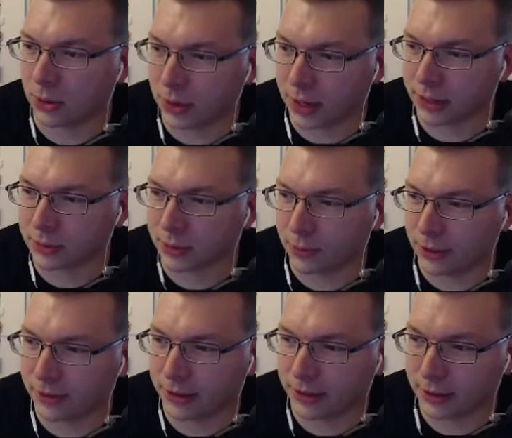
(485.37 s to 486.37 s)
Yeah, that's what I want.
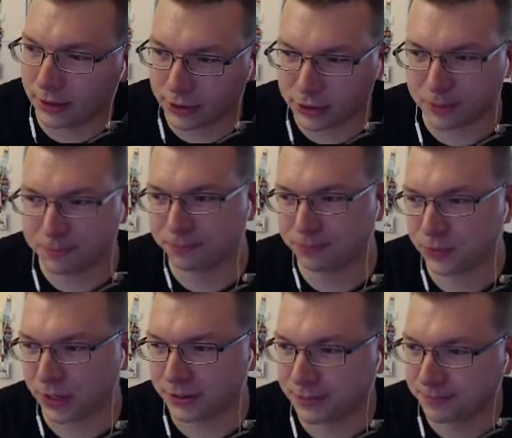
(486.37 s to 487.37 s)
Good job.
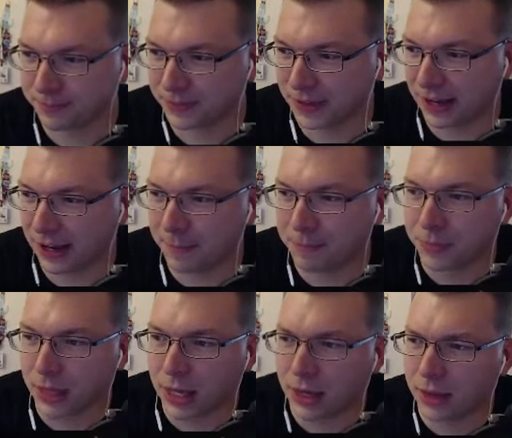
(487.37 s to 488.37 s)
Science.
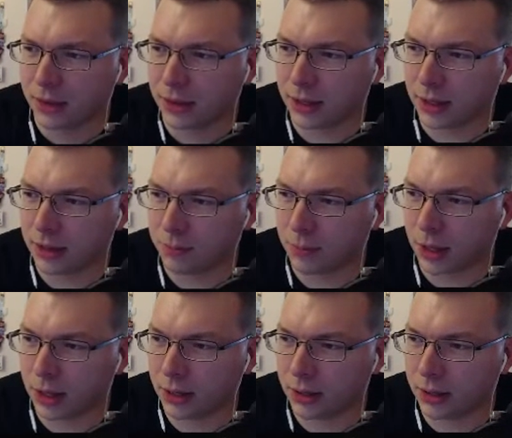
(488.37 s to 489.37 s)
The
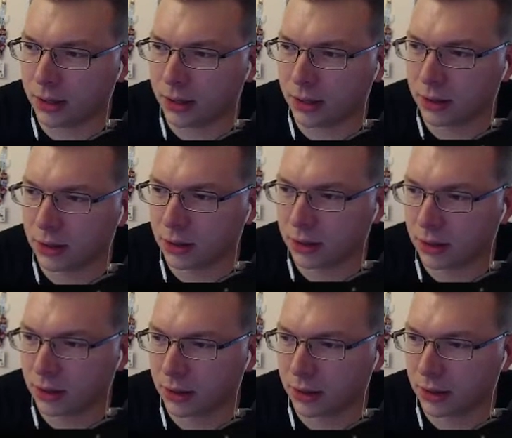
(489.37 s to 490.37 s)
Mun...
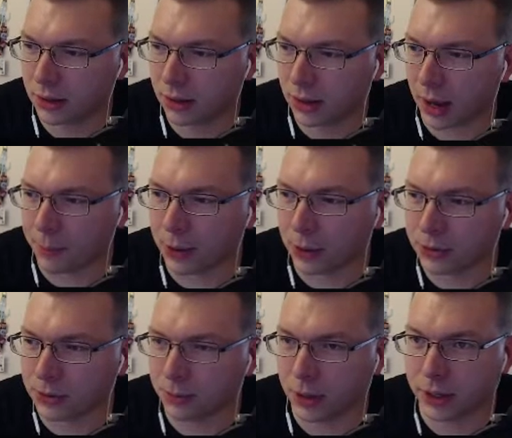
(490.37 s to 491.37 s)
I pronounce
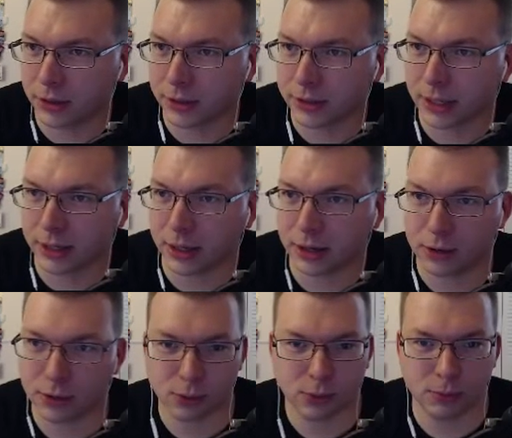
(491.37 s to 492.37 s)
it Mun. Is that not
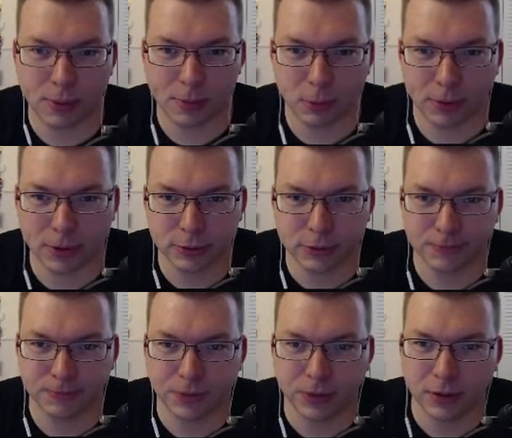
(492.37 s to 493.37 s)
how people pronounce it?
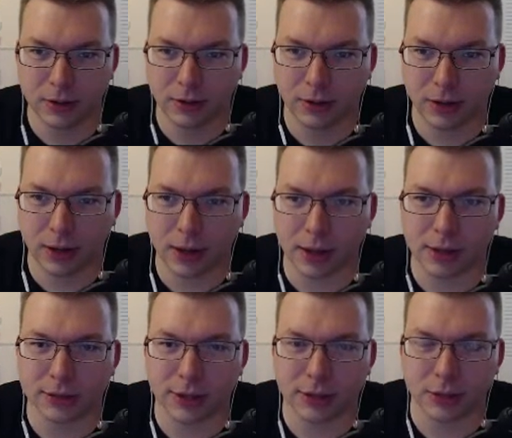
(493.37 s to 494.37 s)

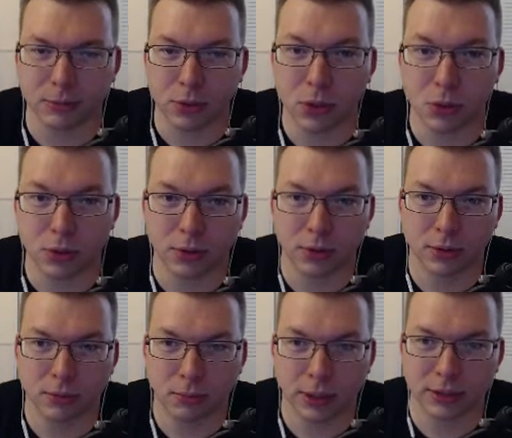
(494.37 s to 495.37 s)
It's a moon,
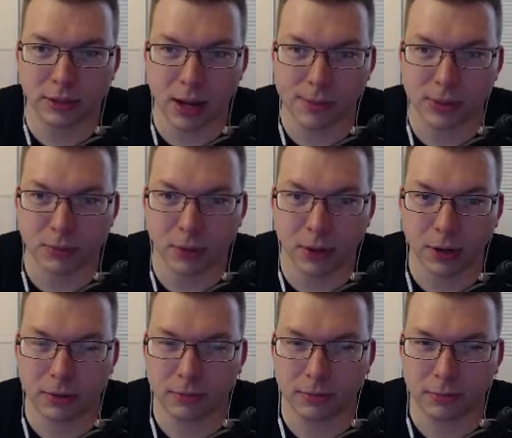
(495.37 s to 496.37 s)
but its name is Mun,
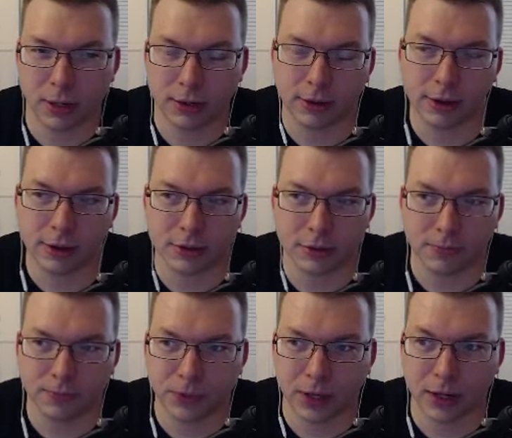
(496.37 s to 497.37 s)
I think is
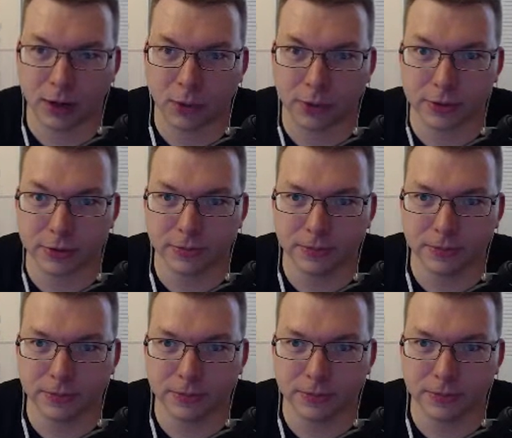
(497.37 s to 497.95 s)
kind of how it works.